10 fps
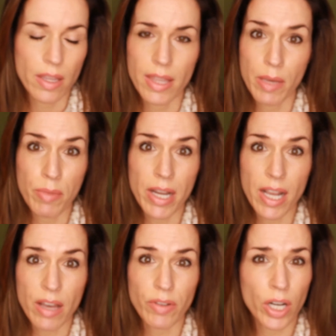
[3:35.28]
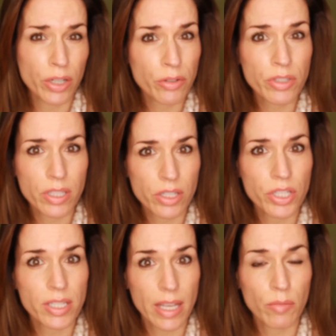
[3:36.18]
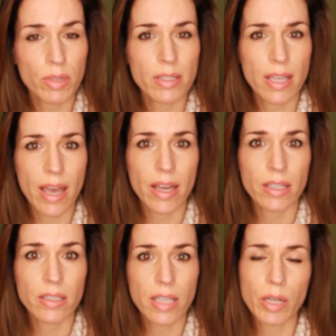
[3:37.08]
They might have uttered such statements as,